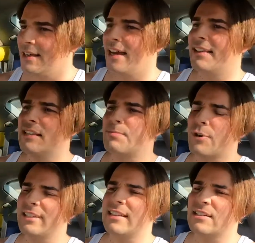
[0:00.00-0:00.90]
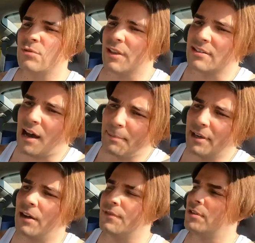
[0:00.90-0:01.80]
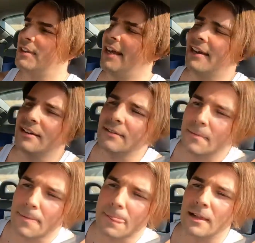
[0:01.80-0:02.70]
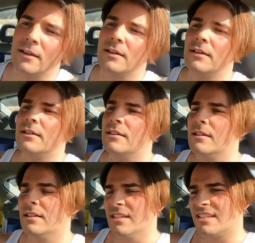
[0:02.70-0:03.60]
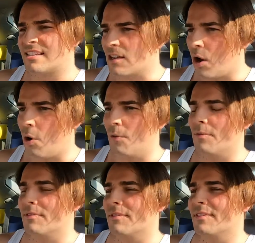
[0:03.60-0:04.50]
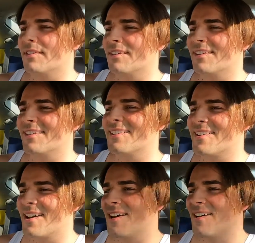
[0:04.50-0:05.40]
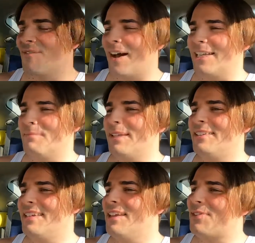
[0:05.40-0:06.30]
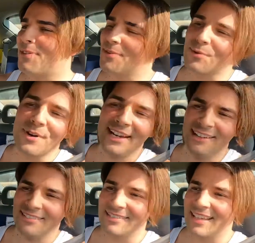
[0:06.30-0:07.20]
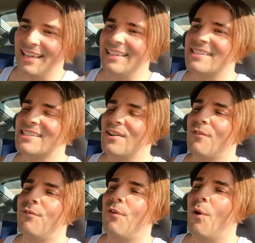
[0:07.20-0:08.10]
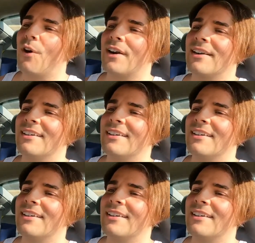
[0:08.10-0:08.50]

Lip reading: And this brings us to the topic of today. So, vitamin D3 is for,